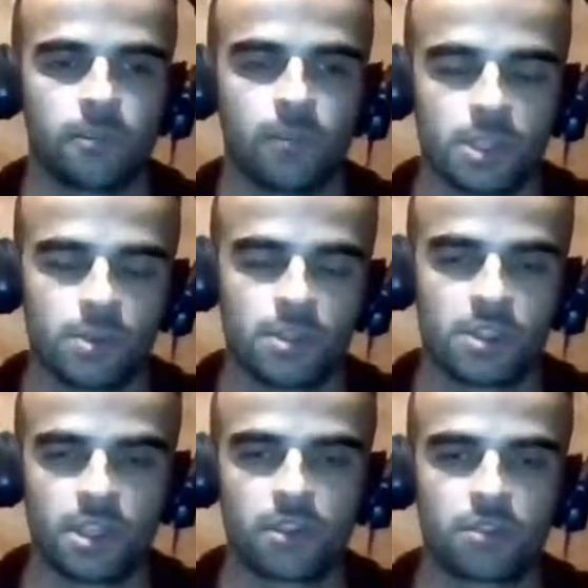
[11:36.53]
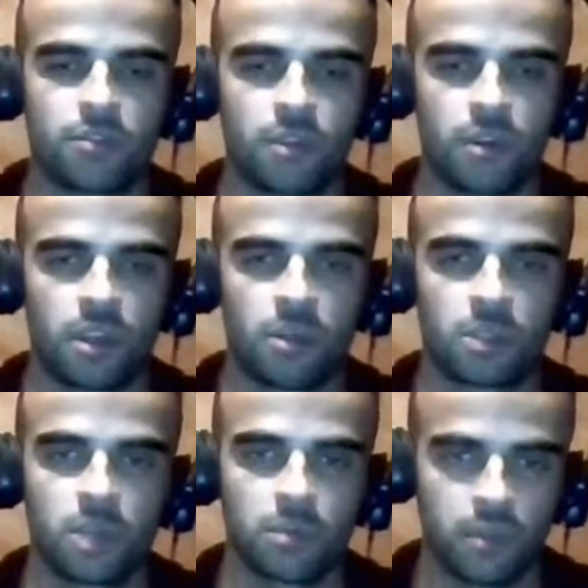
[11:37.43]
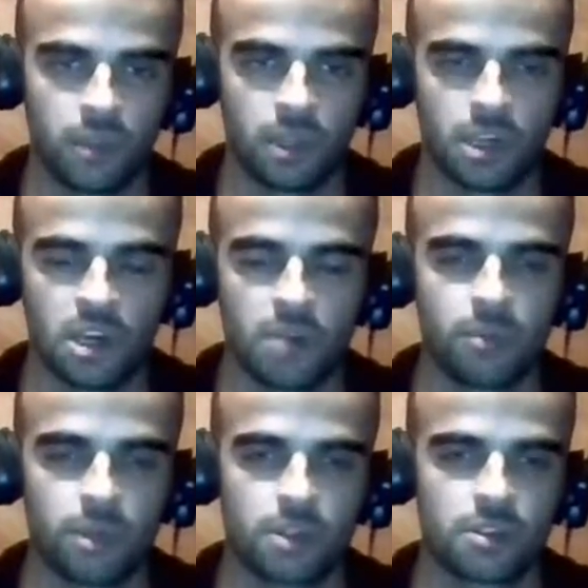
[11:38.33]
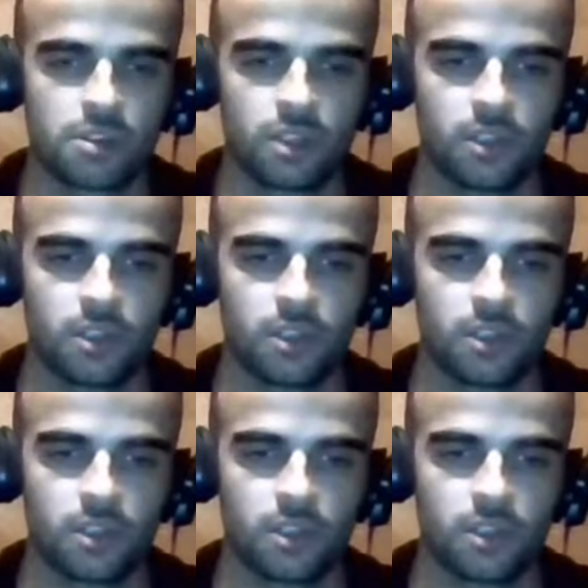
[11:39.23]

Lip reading: As I was saying, the outcome of the Hub was,